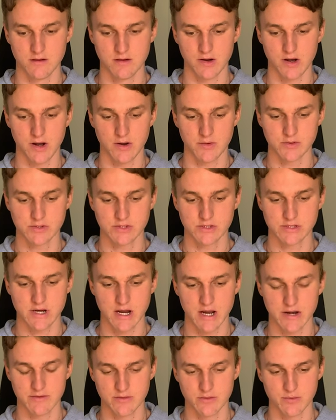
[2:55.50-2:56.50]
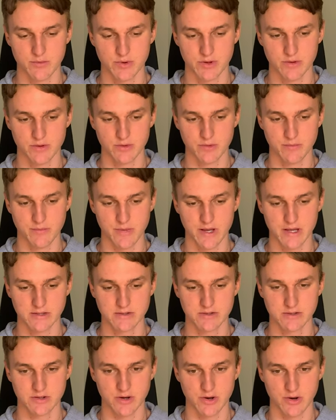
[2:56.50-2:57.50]
I was just kind of a real
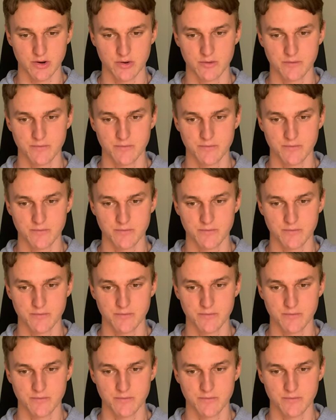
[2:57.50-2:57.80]
mess, you know.